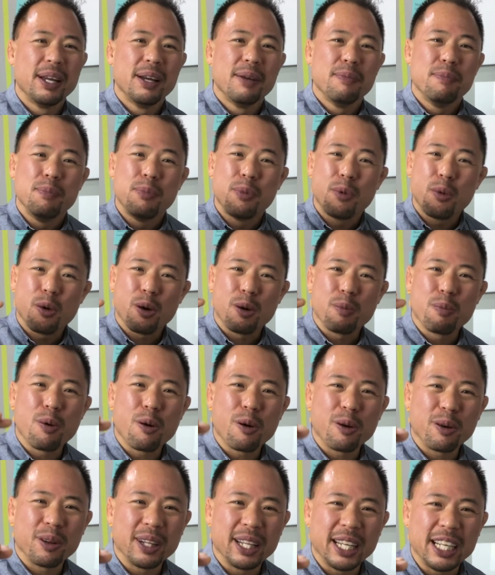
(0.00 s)
More
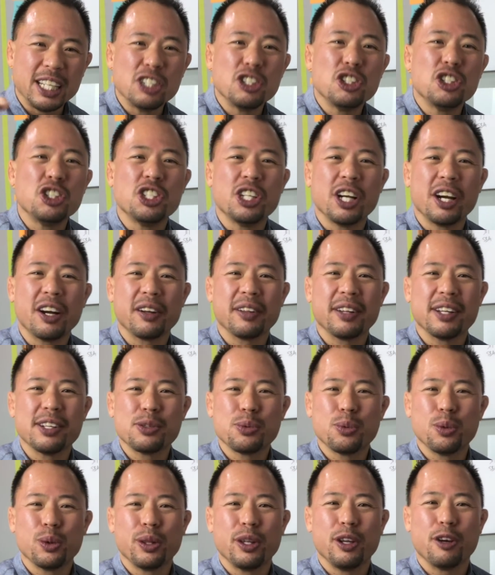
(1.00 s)
importantly, share this
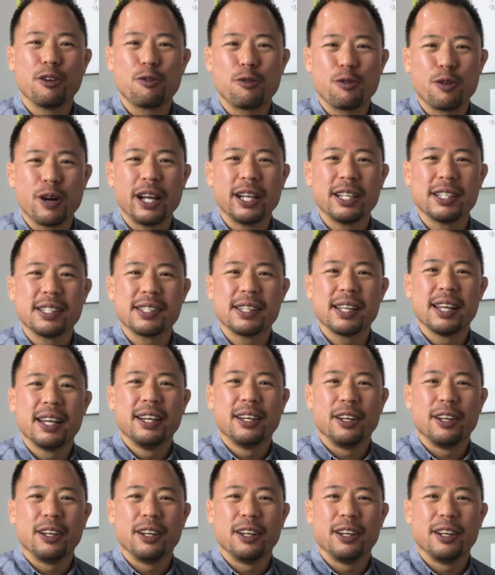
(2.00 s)
with your friends,